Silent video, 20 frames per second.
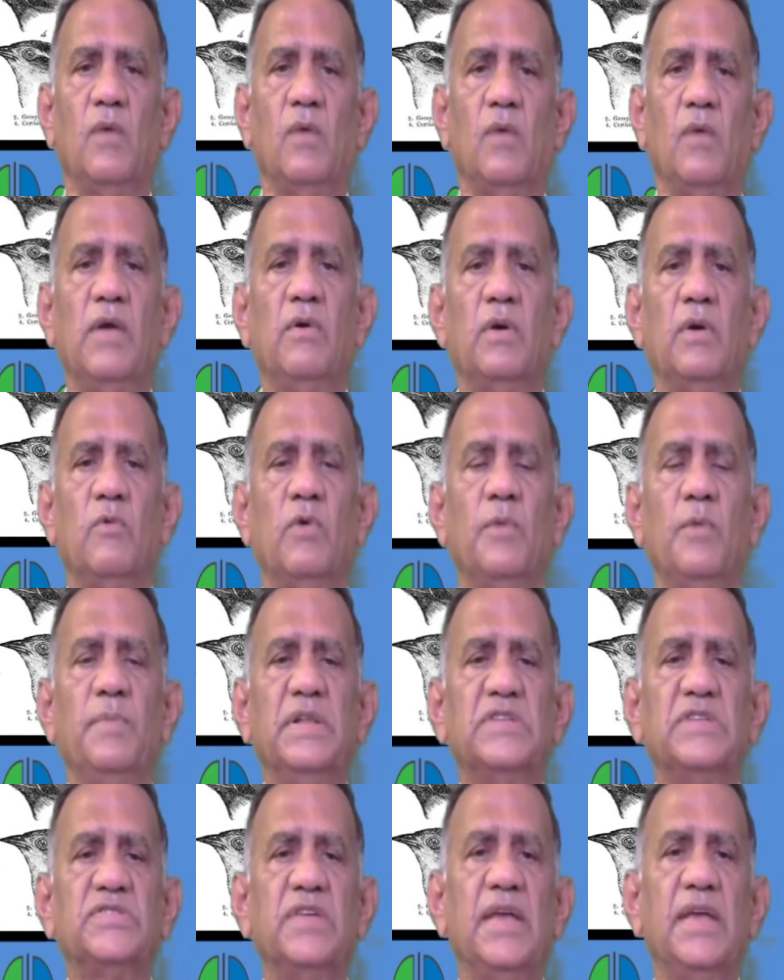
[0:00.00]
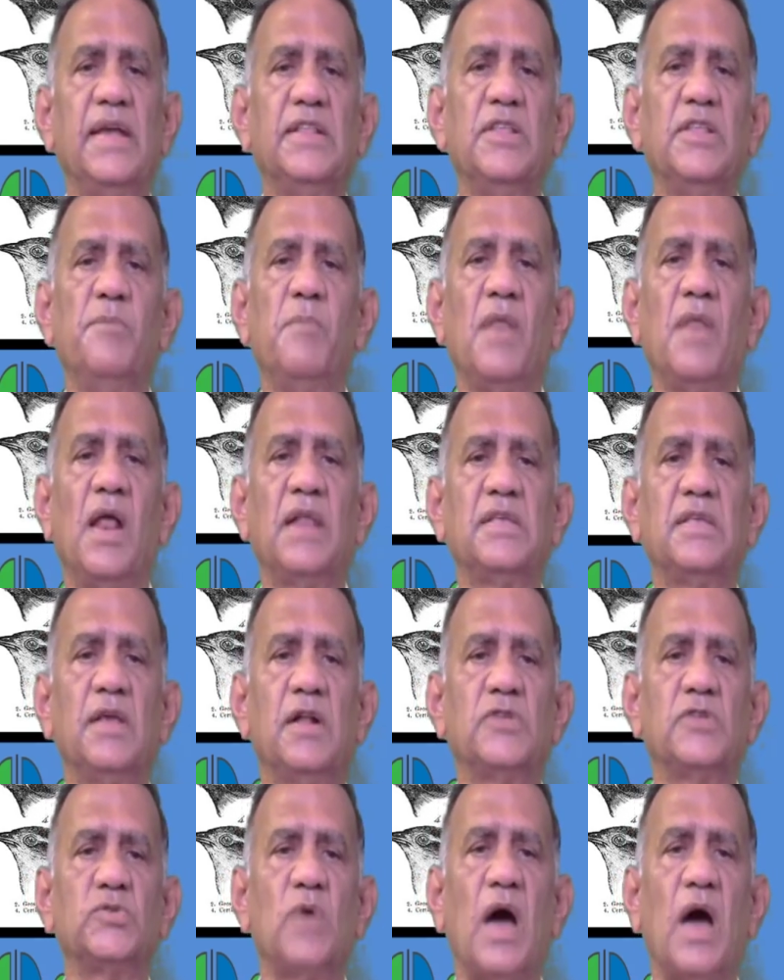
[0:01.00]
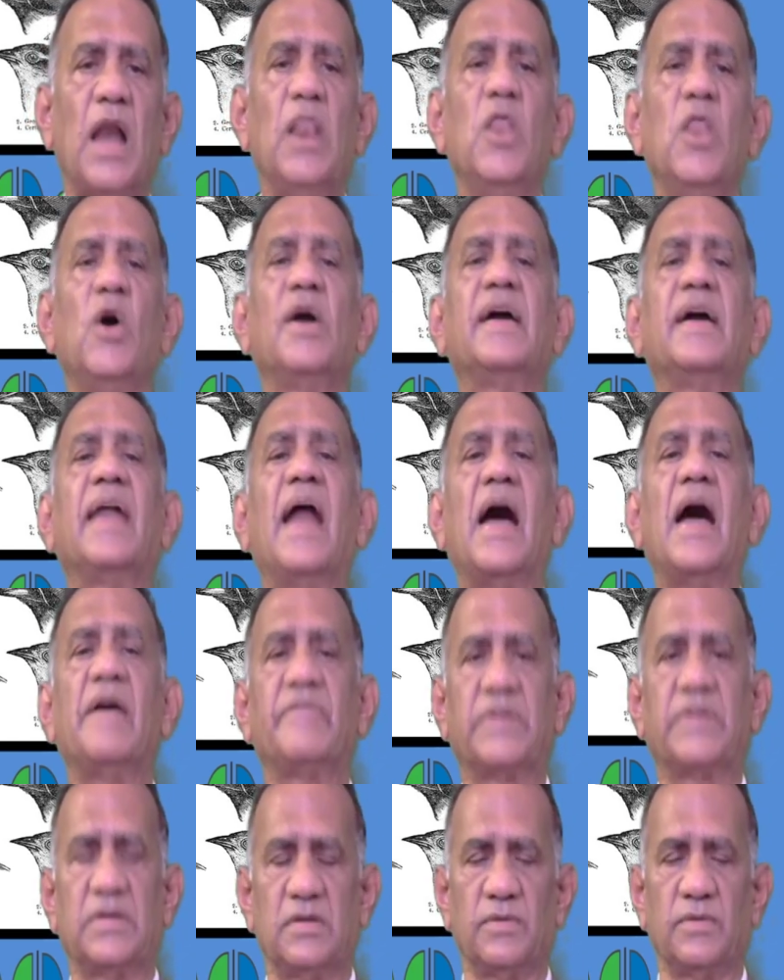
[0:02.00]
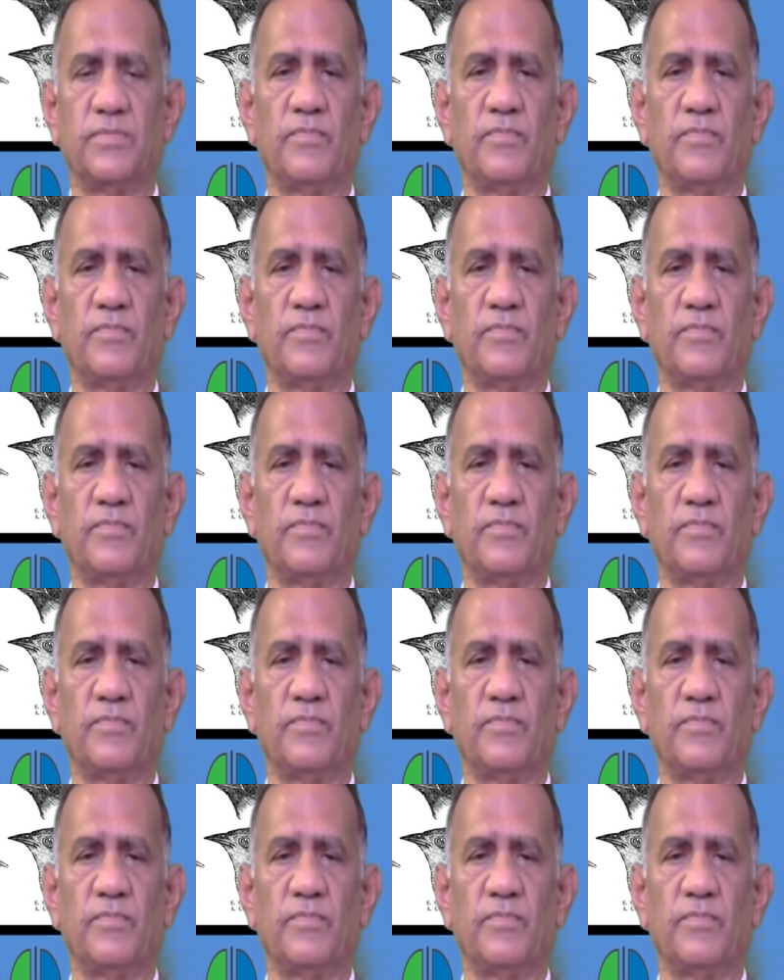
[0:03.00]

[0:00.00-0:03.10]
we have been seeing in the immunology also. Allograft.